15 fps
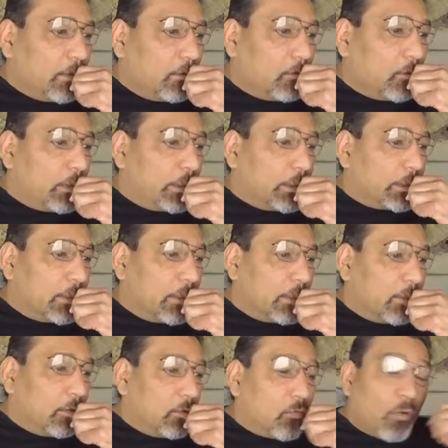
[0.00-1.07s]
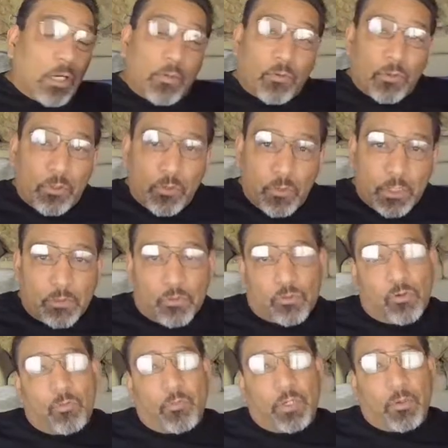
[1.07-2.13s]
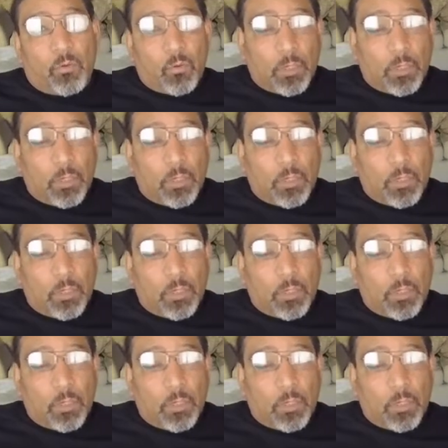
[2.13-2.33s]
why were the windows open?